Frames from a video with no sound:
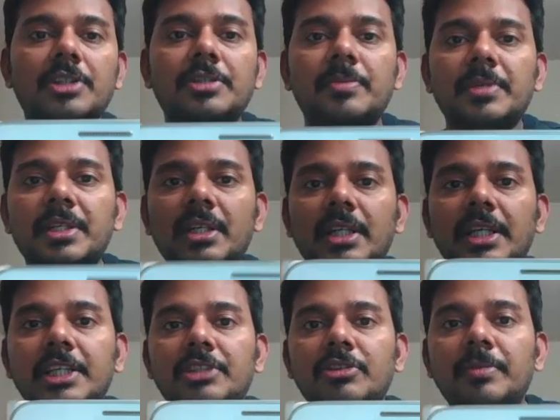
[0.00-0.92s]

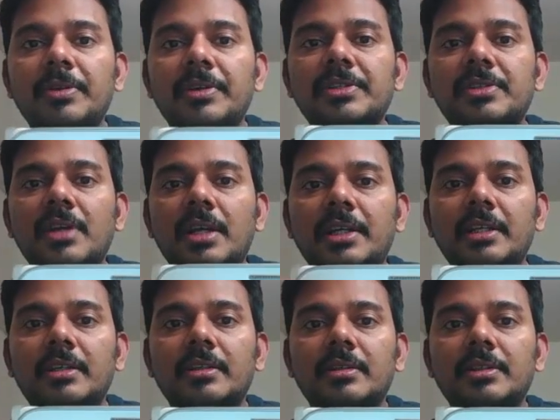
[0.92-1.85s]
automatically it will be
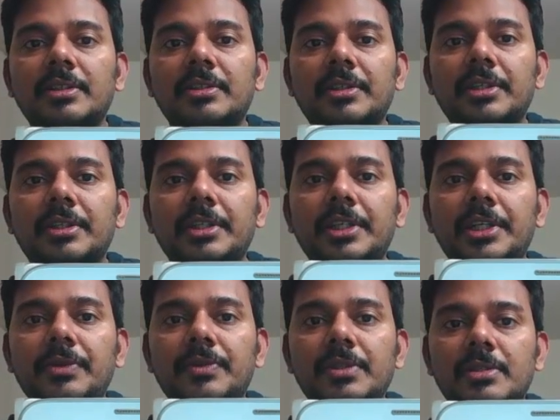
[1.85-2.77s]
restarting
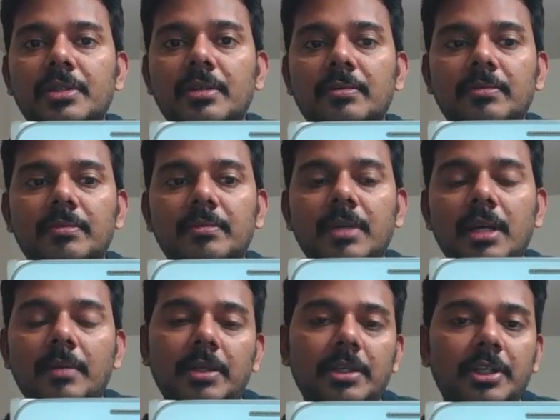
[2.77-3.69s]
in your system
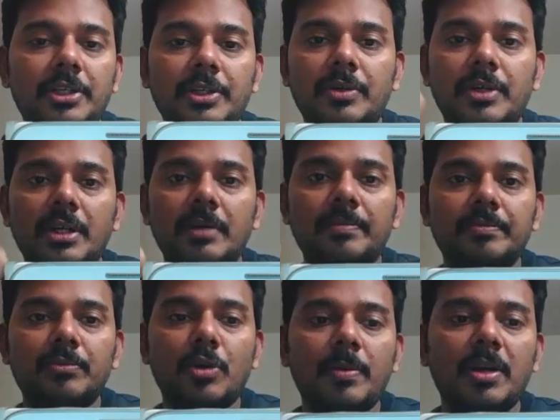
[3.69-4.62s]
I mean in your
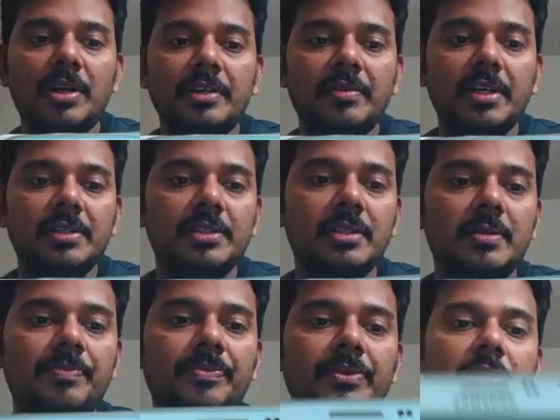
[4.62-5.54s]
mobile device
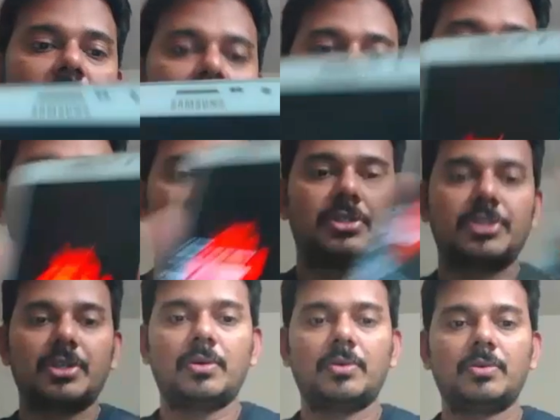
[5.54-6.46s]

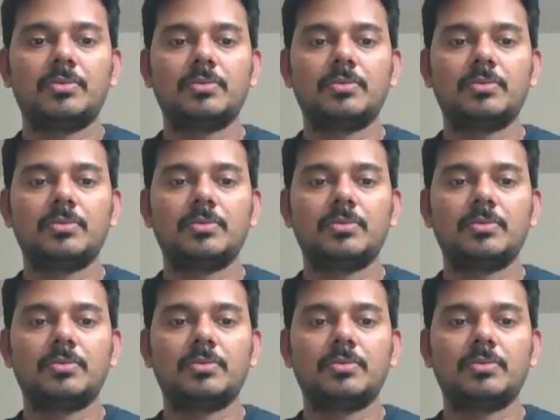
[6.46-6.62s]
so